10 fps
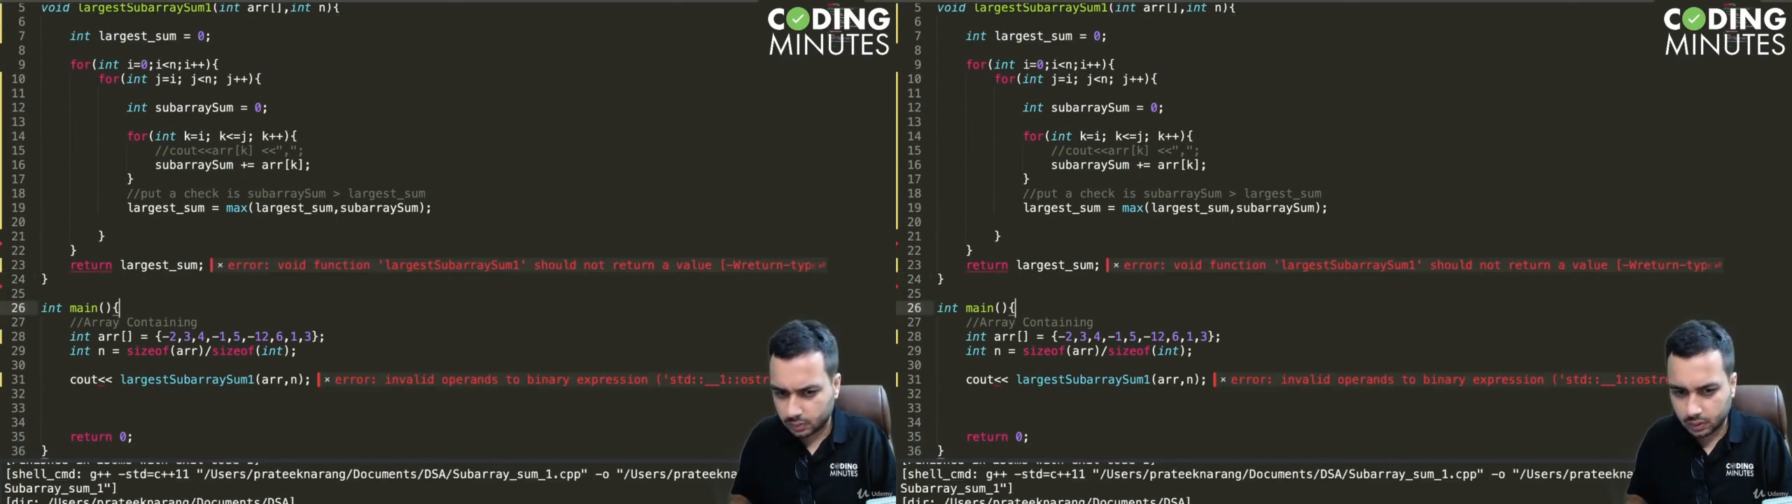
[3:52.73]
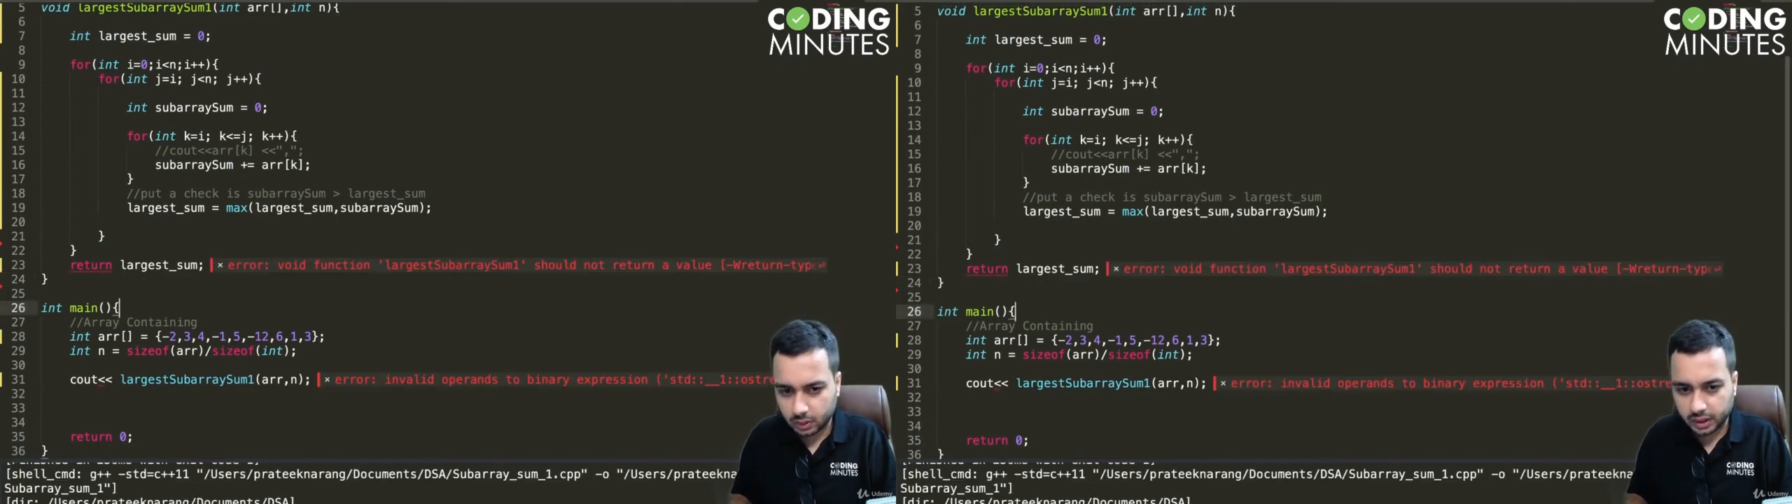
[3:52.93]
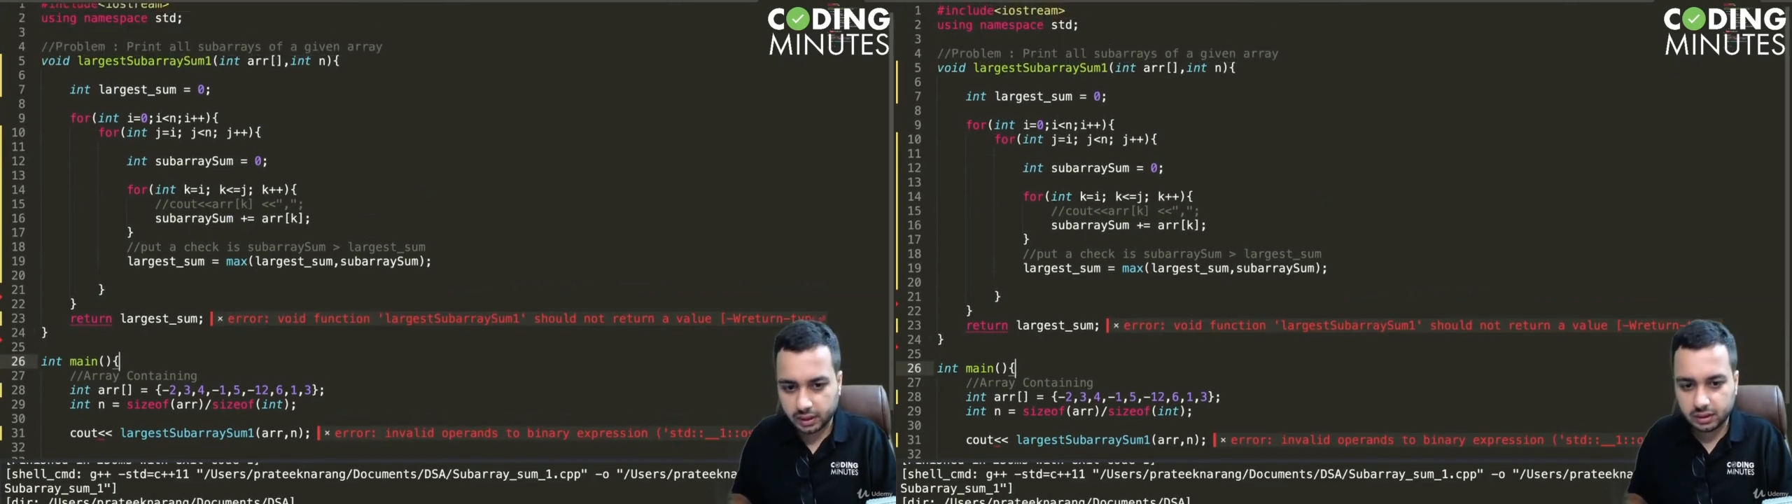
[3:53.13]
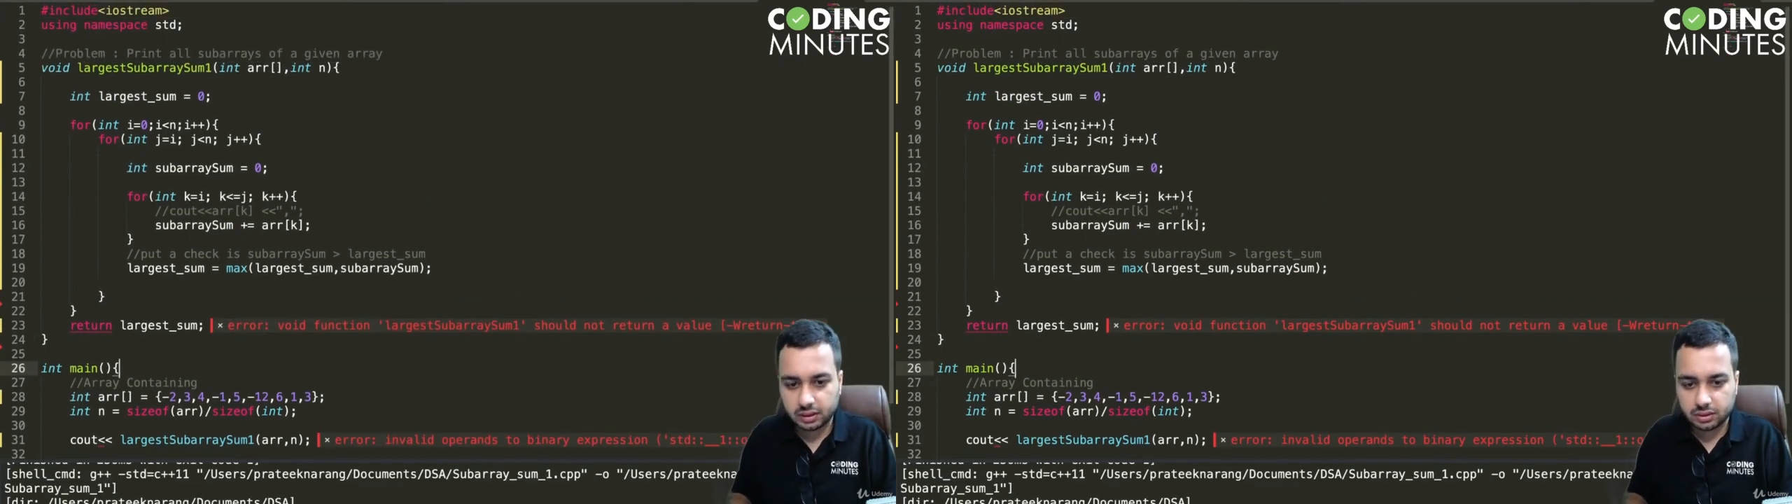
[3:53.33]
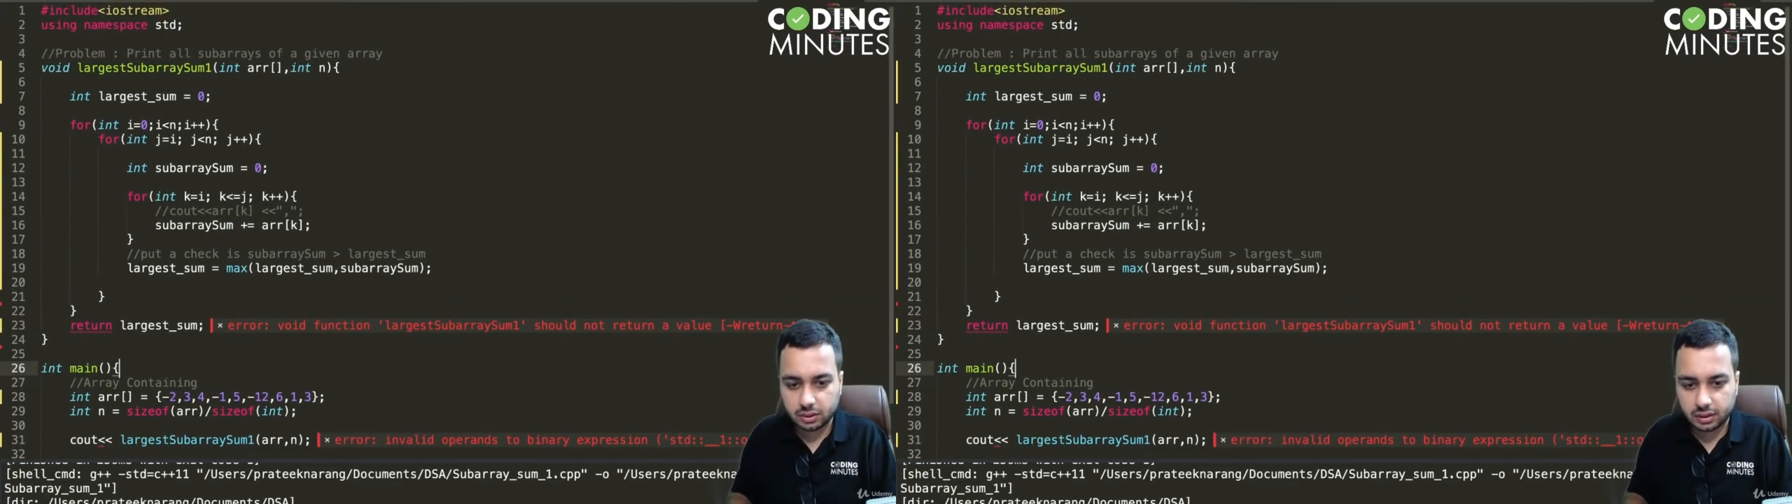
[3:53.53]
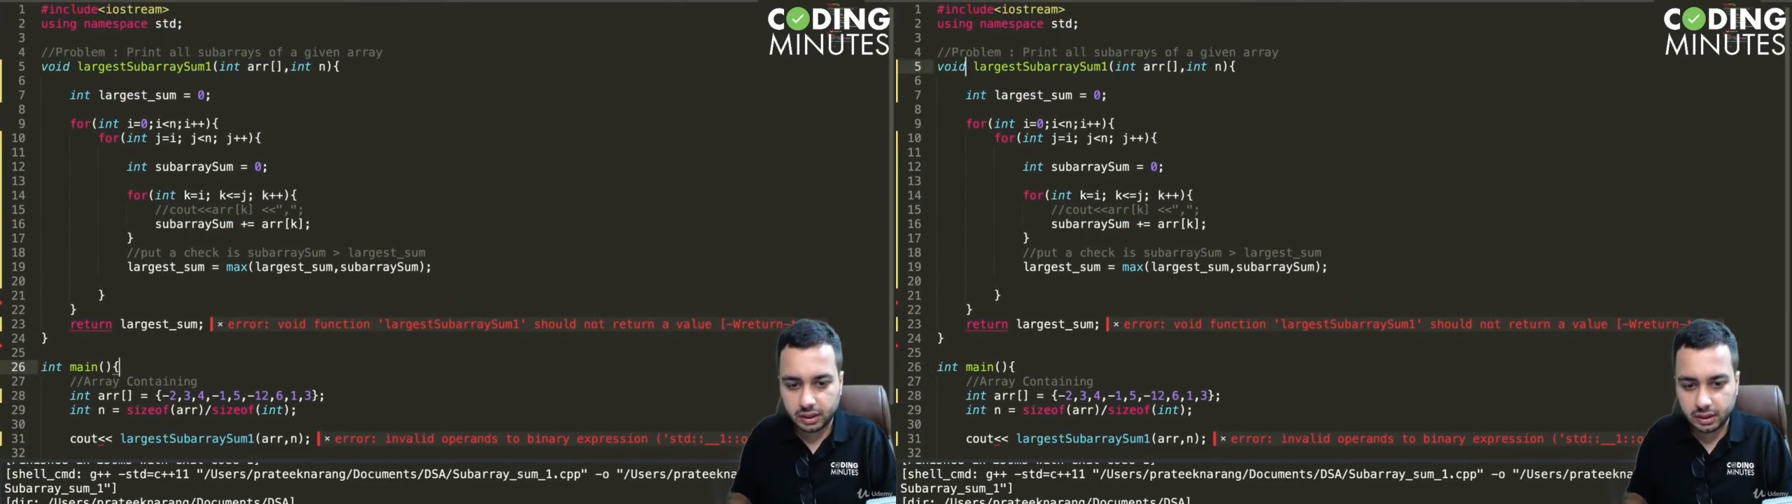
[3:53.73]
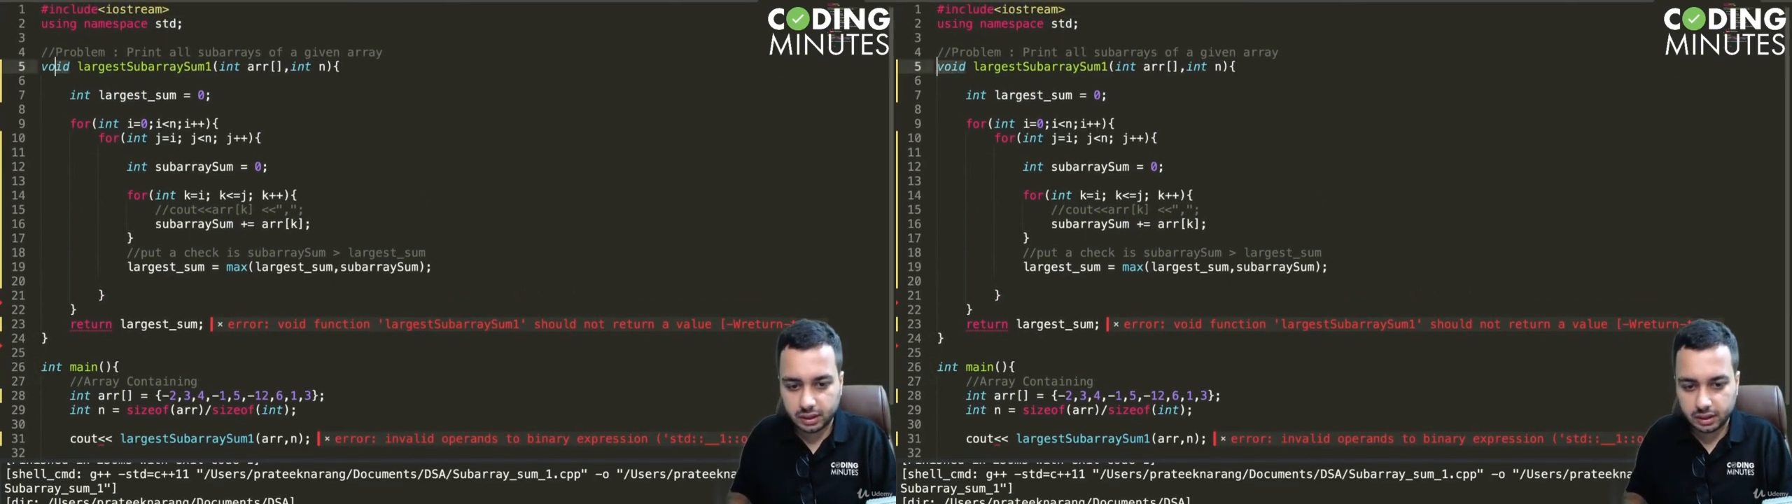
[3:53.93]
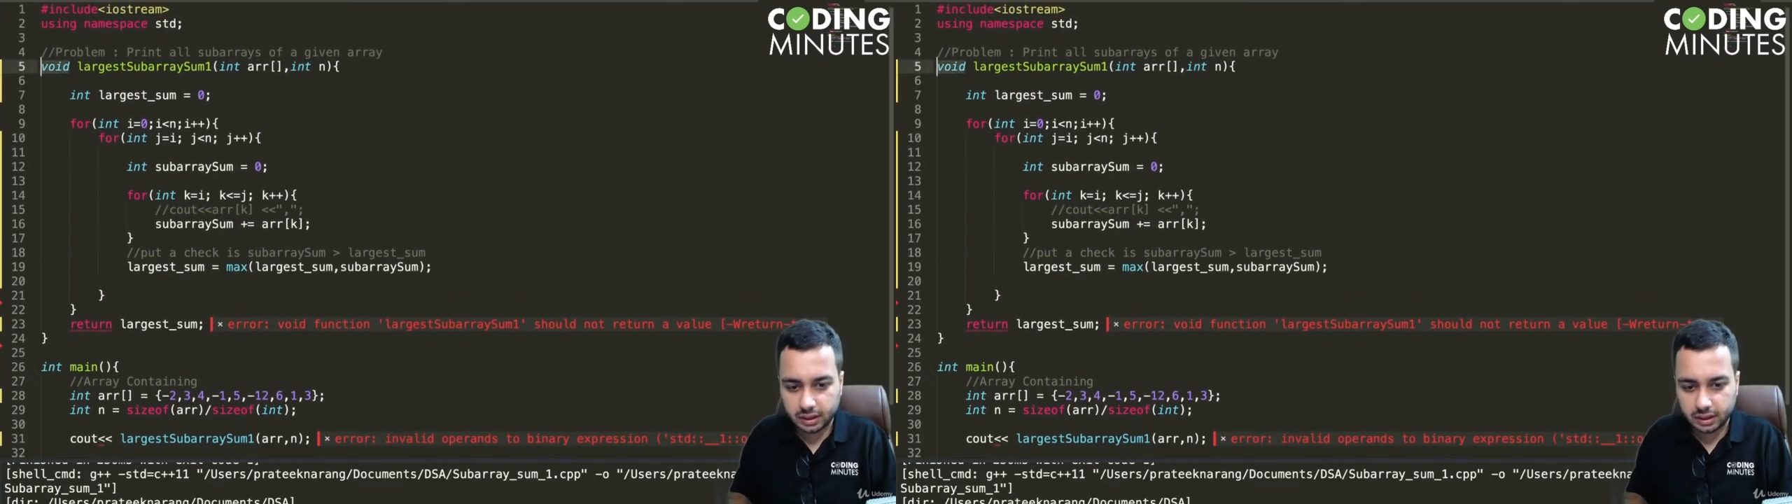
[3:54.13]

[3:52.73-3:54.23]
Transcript: okay, this should return